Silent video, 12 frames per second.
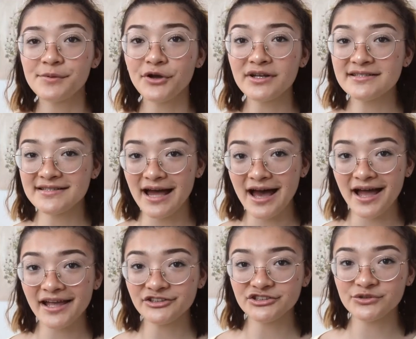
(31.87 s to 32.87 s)
To be honest,
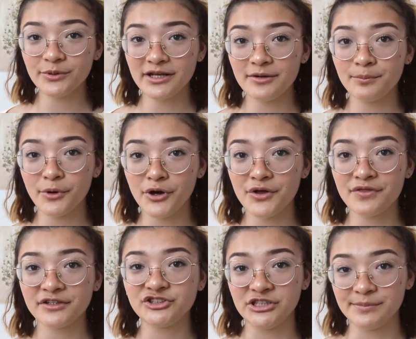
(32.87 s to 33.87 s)
I just went and
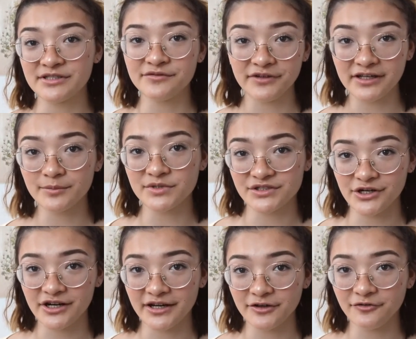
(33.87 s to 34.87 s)
bought the cheapest vegan
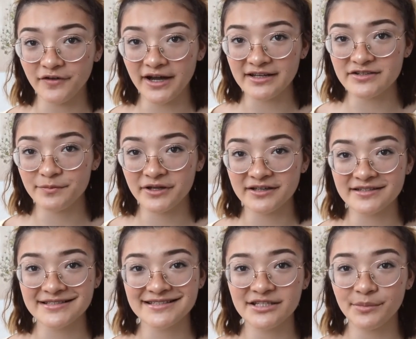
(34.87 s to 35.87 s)
mascara I could find
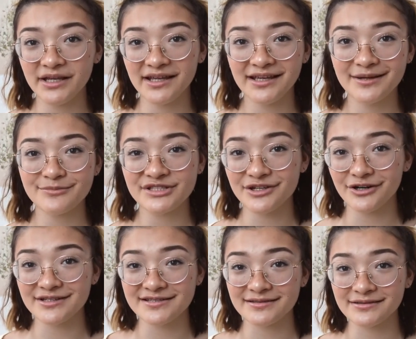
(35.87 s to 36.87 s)
because to me,
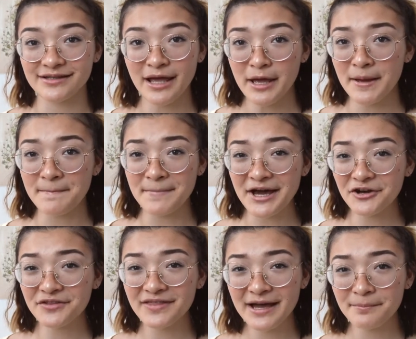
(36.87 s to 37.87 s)
mascara doesn't
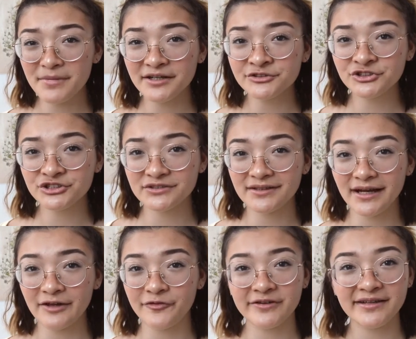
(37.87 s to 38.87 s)
matter that much.
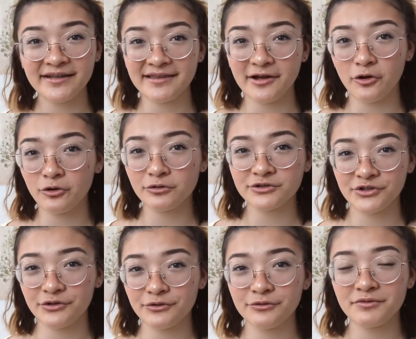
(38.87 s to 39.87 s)
I feel like they all
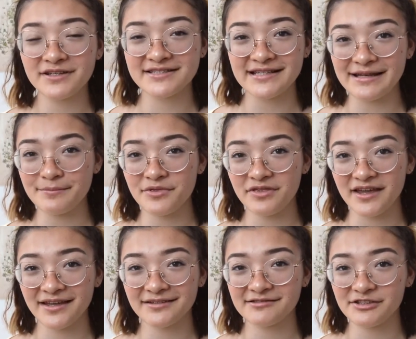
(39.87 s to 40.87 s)
do the same
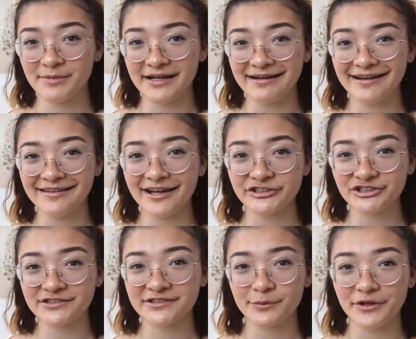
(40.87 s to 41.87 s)
thing to my
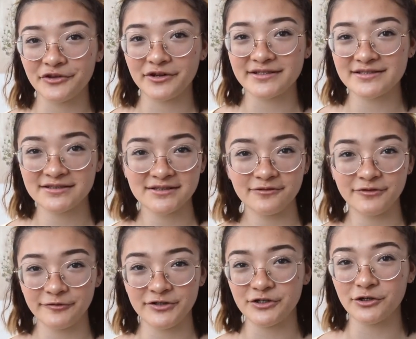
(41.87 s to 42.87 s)
eyelashes, whether it's
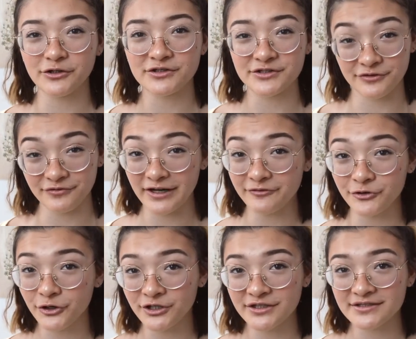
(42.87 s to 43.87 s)
$50 or
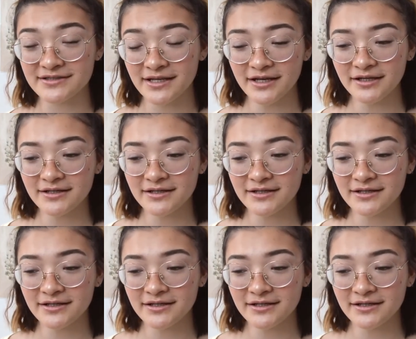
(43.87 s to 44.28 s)
$5,